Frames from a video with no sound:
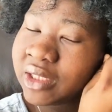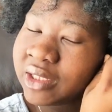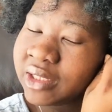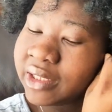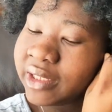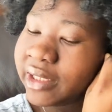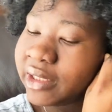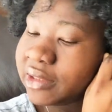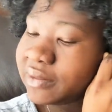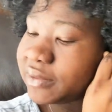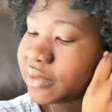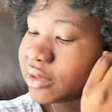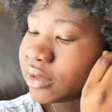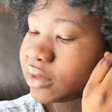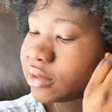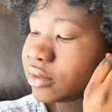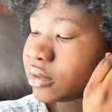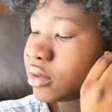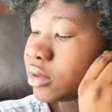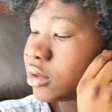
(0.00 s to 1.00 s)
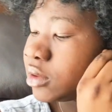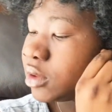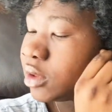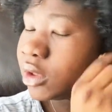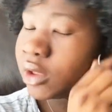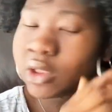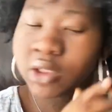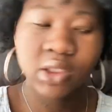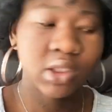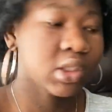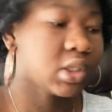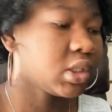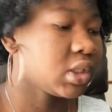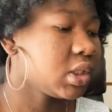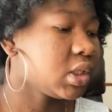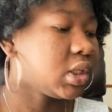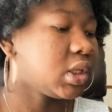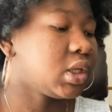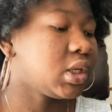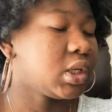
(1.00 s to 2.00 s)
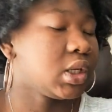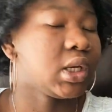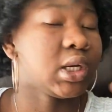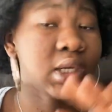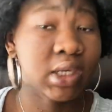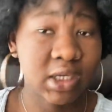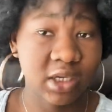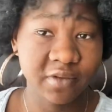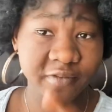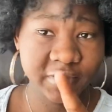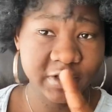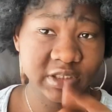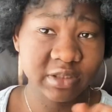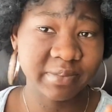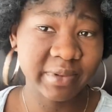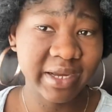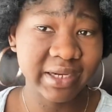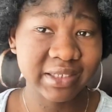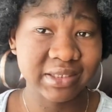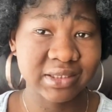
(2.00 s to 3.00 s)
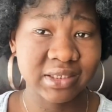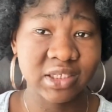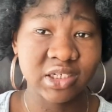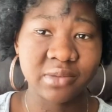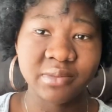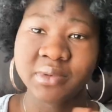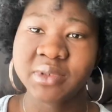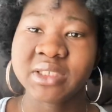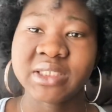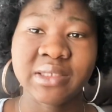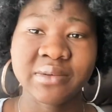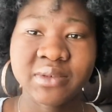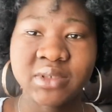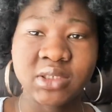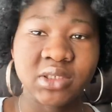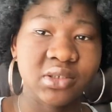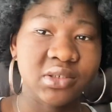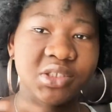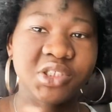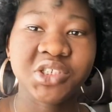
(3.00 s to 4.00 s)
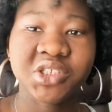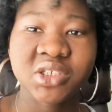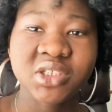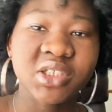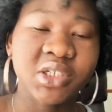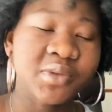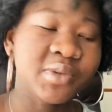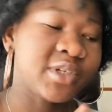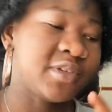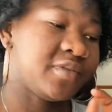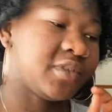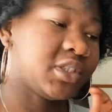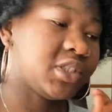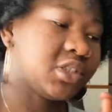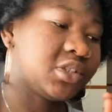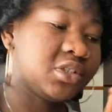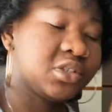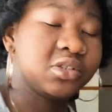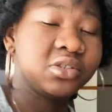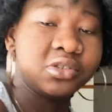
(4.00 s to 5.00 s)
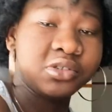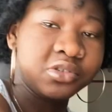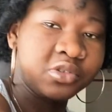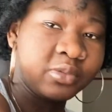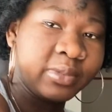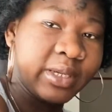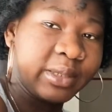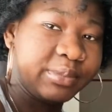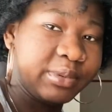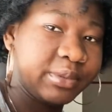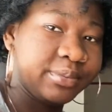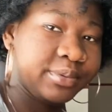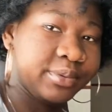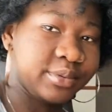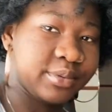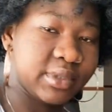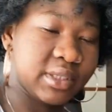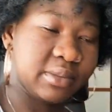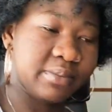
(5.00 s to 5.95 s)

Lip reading: anyways, our first bag is gonna, because I wanna do it just a quick video just to show my people what the